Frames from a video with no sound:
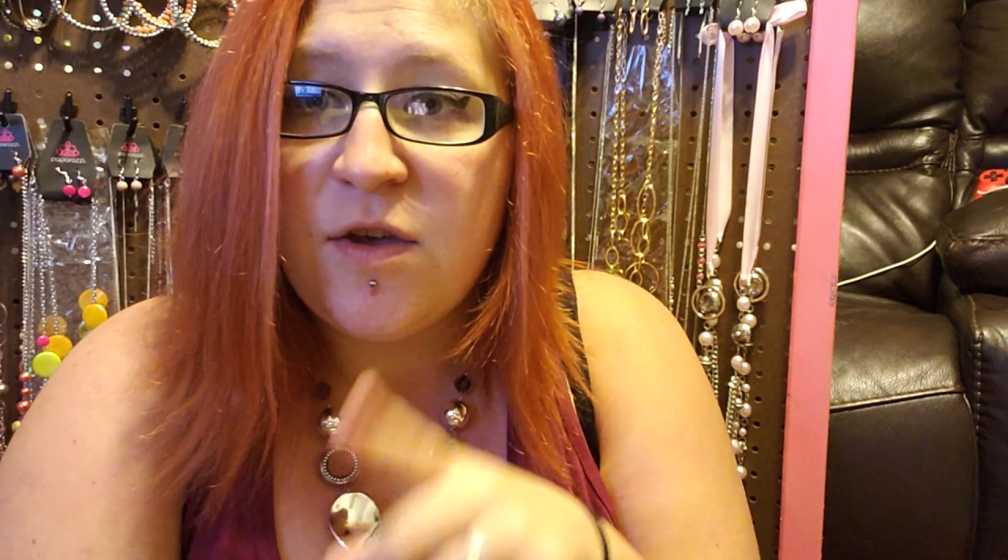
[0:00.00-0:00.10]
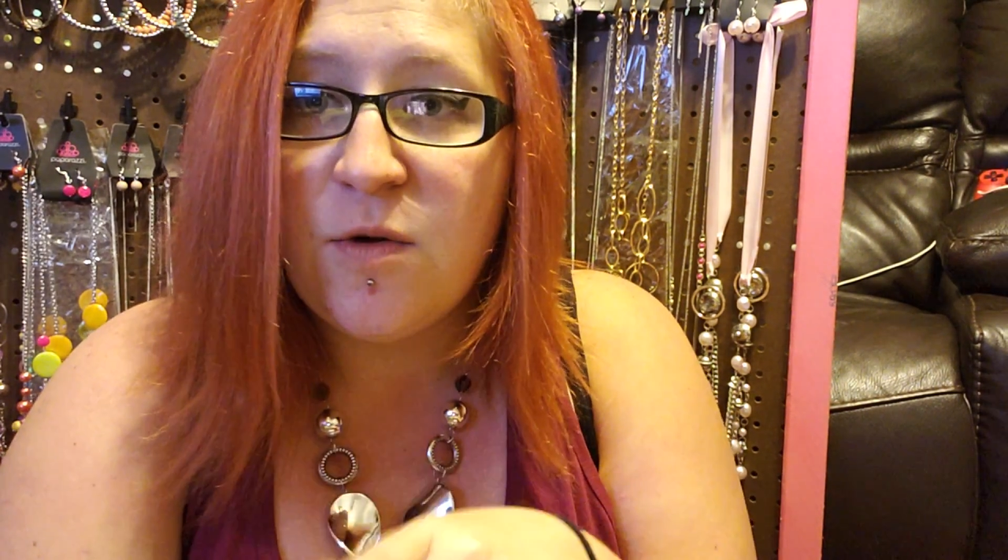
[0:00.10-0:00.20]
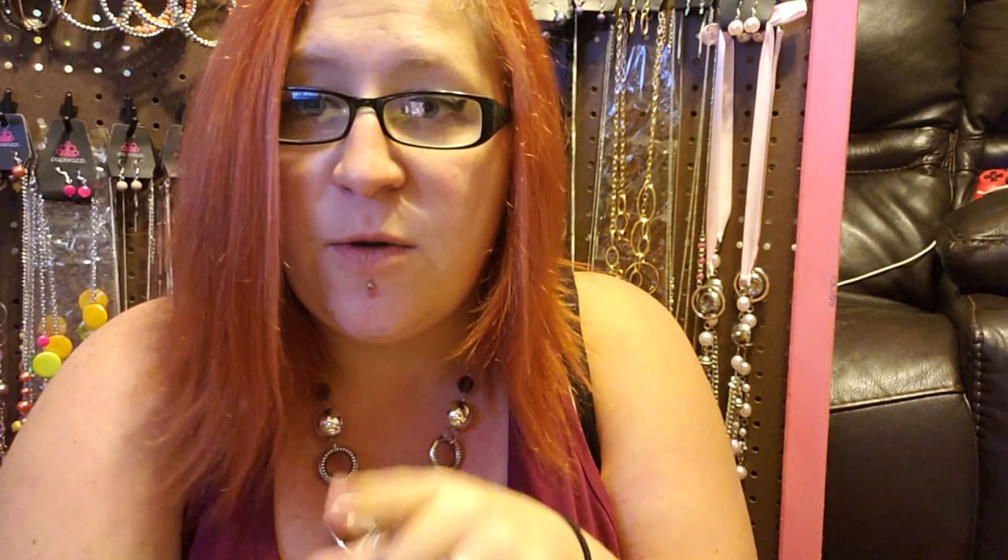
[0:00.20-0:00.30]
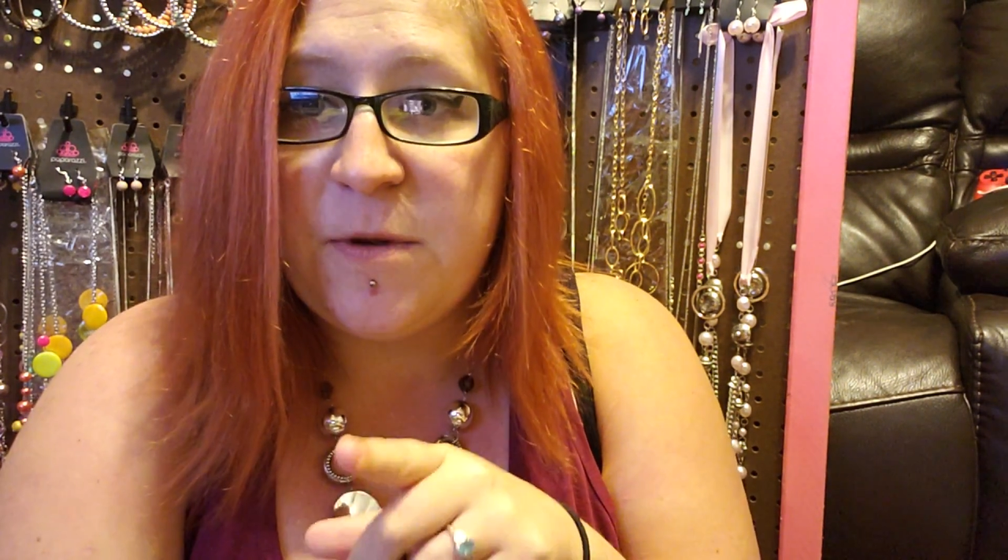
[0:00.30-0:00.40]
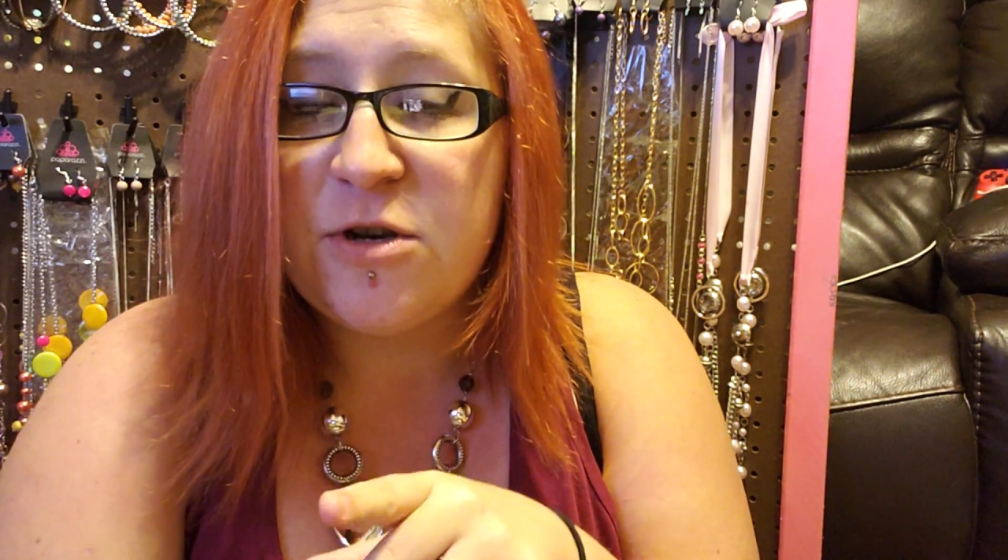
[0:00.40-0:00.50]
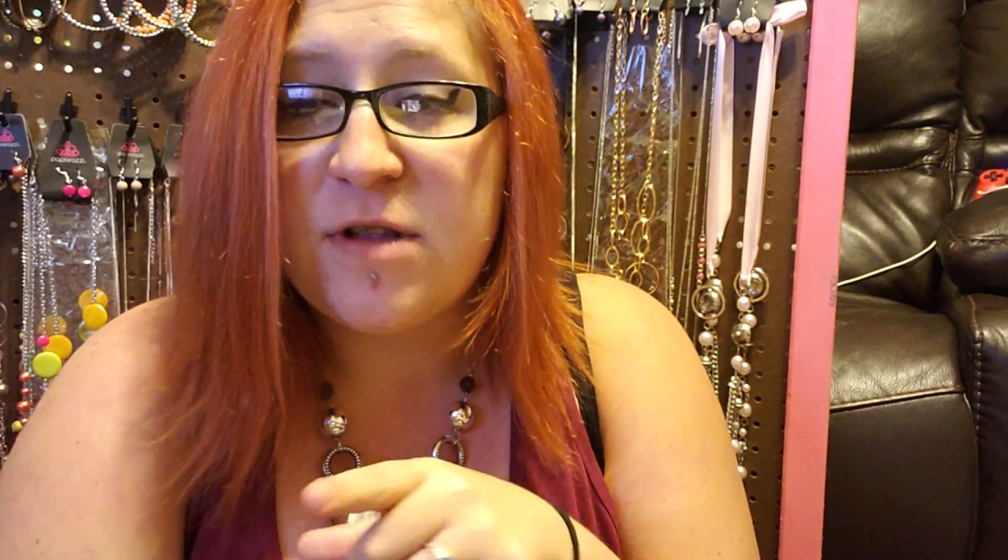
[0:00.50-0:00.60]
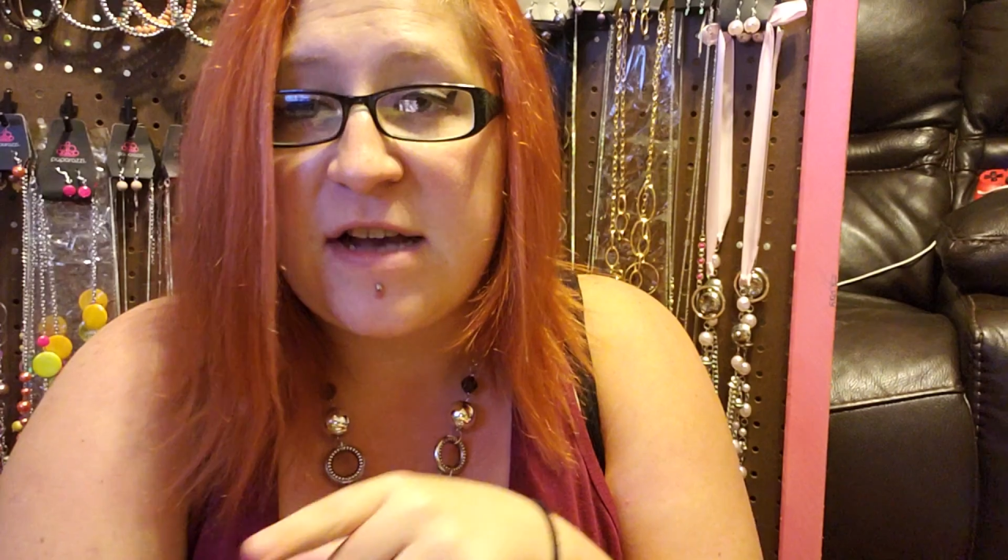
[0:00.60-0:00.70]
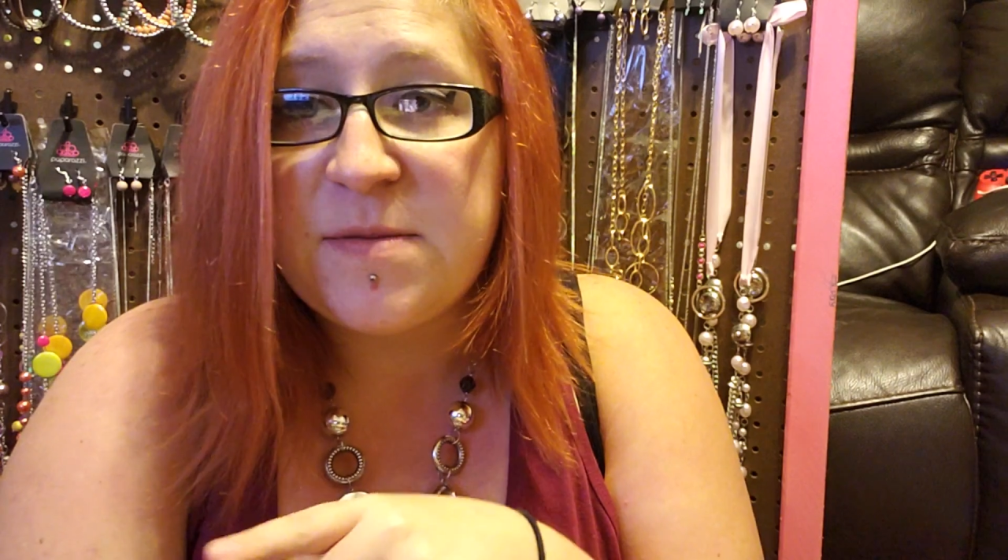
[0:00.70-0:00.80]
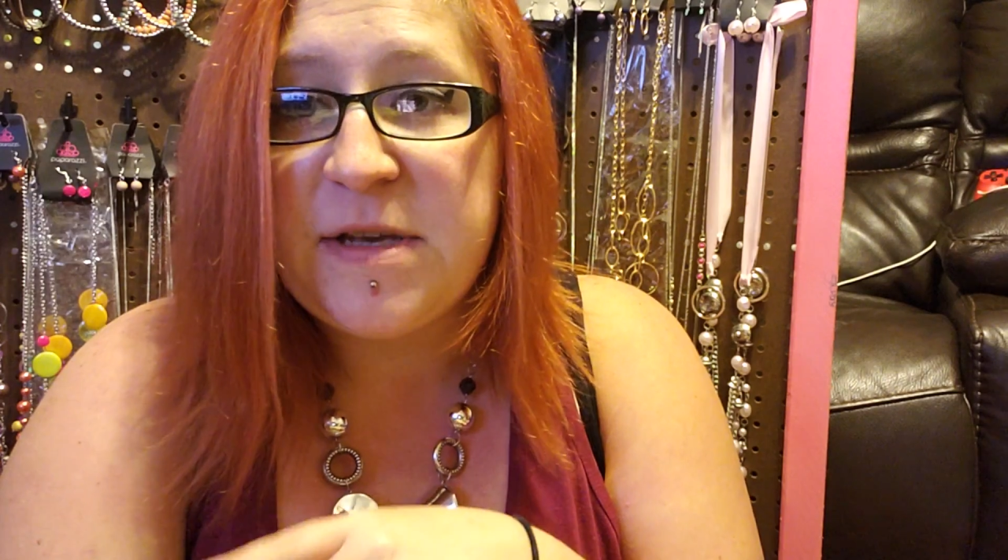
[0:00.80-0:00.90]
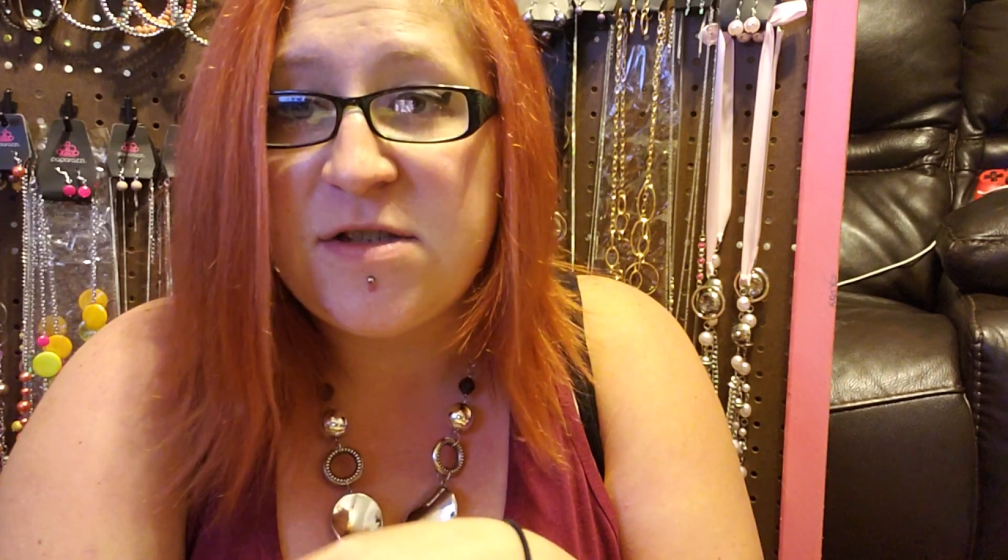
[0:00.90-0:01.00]
you'll open your
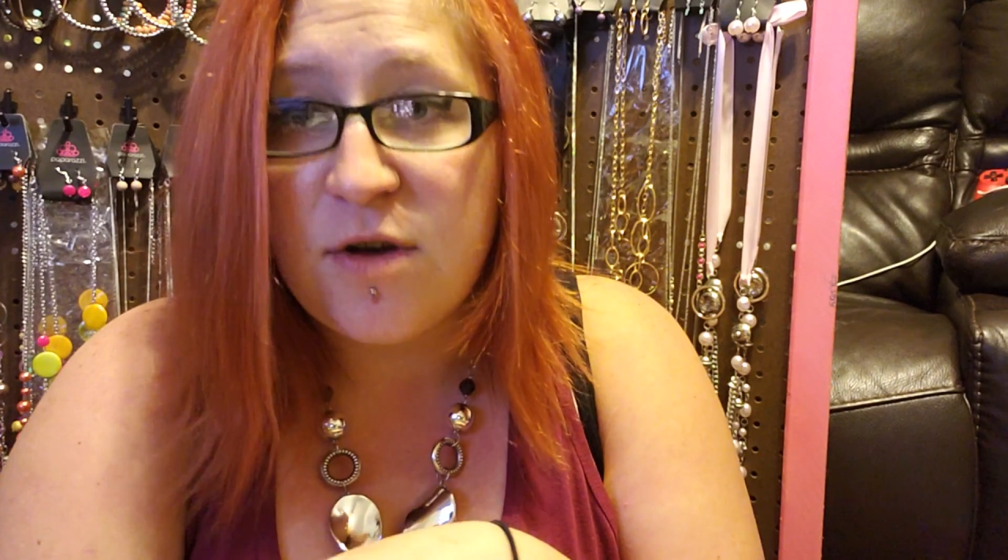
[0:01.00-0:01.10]
last piece